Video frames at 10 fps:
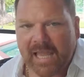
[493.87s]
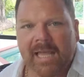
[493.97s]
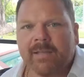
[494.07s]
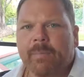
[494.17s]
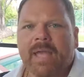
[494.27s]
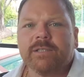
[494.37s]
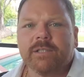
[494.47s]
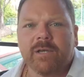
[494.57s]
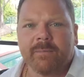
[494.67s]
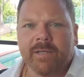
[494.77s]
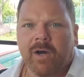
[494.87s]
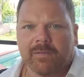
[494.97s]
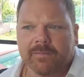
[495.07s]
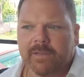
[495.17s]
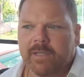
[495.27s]
And the banks shut me
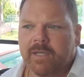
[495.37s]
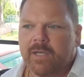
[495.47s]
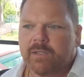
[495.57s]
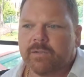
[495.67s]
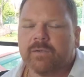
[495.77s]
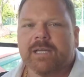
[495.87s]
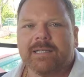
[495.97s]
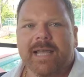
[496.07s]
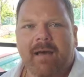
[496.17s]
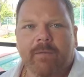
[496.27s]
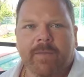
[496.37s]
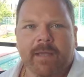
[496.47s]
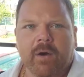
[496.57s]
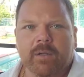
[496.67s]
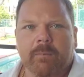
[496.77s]
off. Turns out they have a
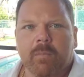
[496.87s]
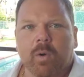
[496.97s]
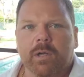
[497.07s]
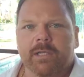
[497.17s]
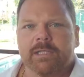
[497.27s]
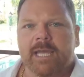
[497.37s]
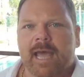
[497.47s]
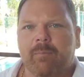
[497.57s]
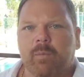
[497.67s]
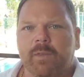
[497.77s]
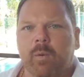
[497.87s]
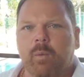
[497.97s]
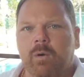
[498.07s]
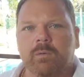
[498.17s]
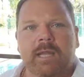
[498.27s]
thing called a mortgage cap where they
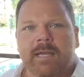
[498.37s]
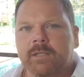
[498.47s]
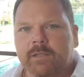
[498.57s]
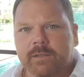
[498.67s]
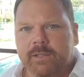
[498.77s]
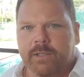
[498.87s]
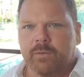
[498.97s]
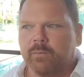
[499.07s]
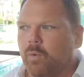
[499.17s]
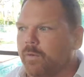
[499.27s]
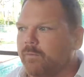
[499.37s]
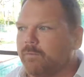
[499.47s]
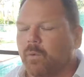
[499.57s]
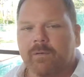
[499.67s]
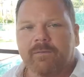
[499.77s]
won't lend to you more than
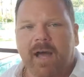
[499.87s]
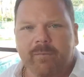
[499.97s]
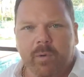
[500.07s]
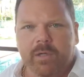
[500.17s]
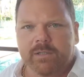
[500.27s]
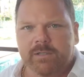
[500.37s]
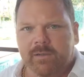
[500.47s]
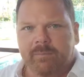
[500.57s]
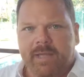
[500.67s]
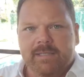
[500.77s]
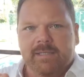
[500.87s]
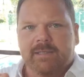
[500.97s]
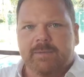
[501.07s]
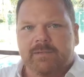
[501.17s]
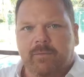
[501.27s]
4 or 5 mortgages. Some banks the
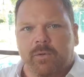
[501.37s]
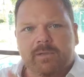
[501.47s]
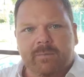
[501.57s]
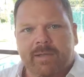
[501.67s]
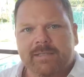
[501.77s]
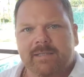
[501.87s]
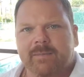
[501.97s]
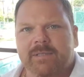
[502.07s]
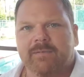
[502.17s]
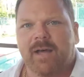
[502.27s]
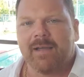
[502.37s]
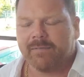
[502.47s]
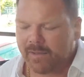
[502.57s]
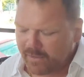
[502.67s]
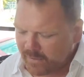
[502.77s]
limit's 4, some banks the limit's 5.